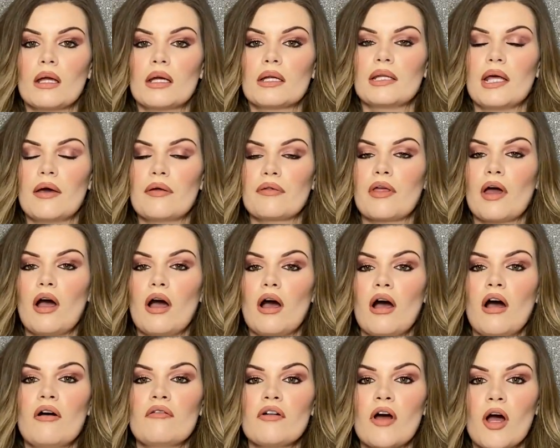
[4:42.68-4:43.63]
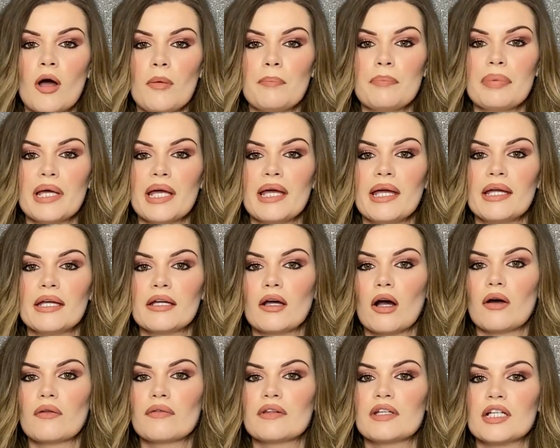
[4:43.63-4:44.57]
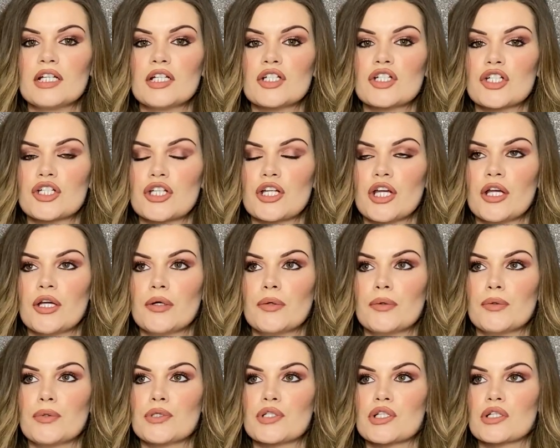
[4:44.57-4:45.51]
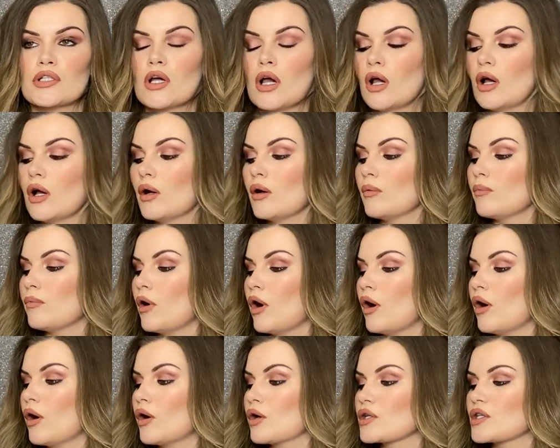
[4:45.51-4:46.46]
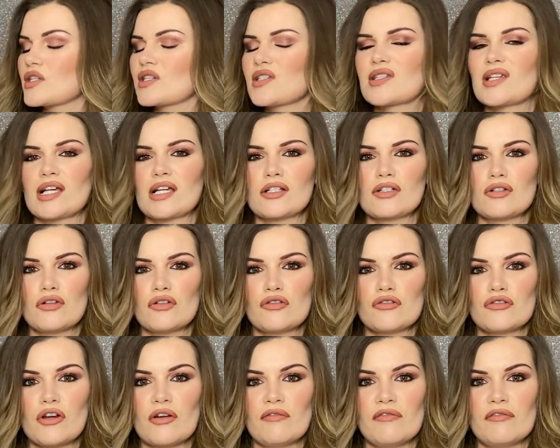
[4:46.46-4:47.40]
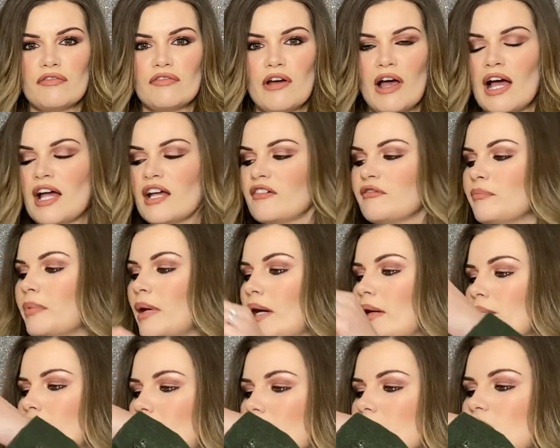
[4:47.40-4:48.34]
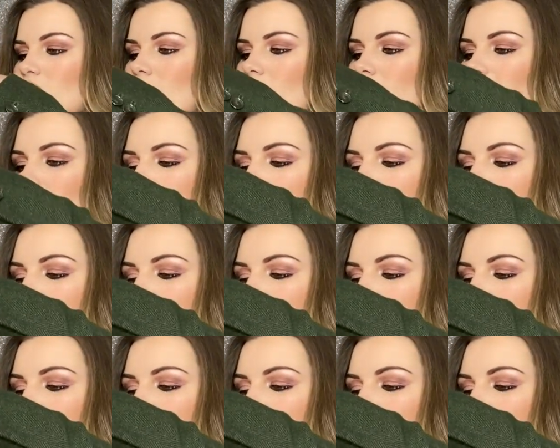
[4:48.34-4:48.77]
Now the RRP on these shoes was £605. I'm sorry,